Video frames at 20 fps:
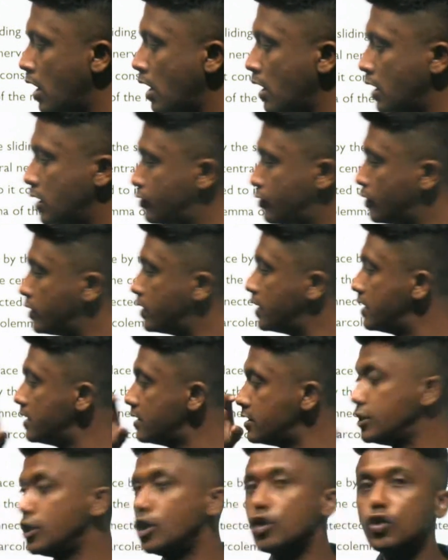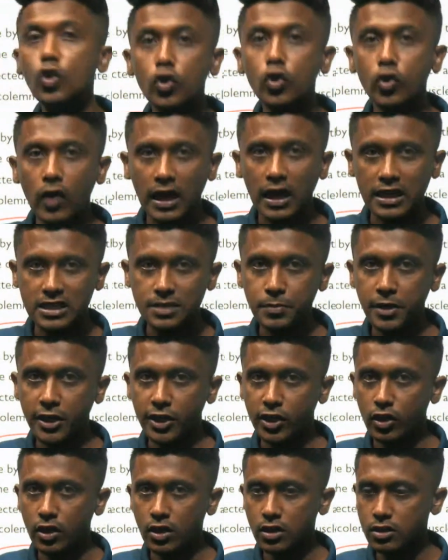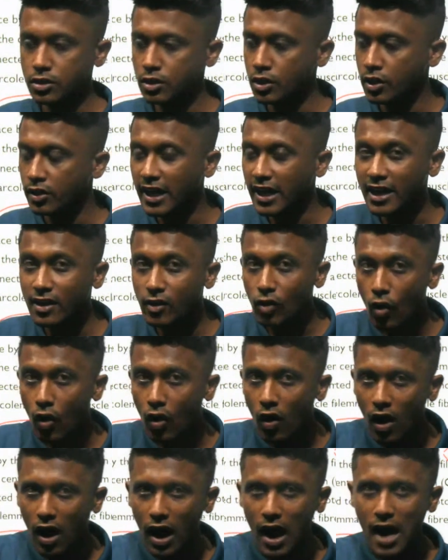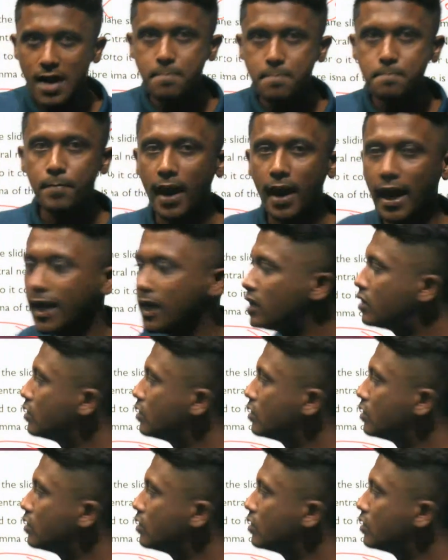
so these neurotransmitters, they go and bind to